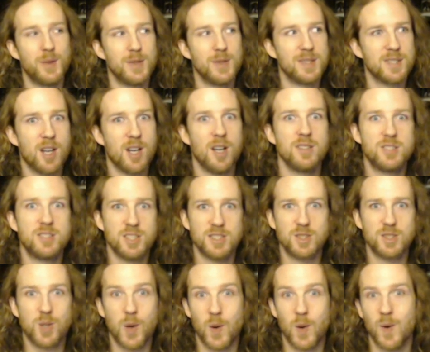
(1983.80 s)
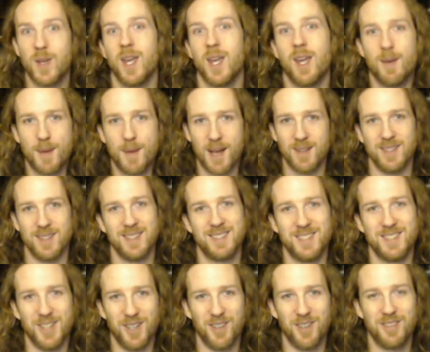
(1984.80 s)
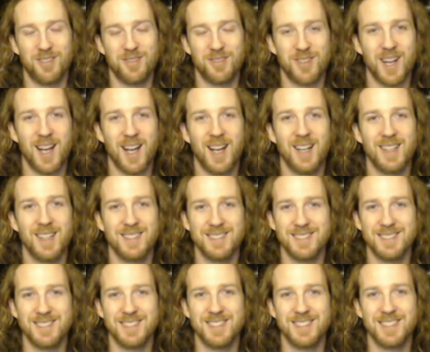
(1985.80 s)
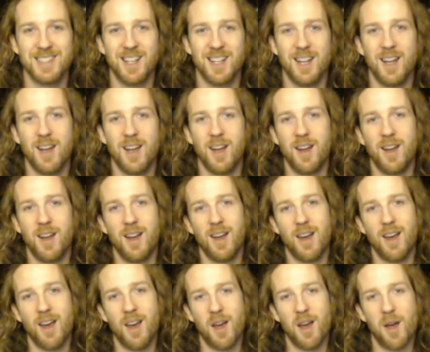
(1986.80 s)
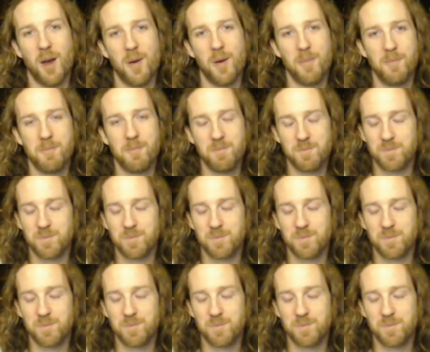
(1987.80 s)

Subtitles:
start just talking about this stuff. And I'm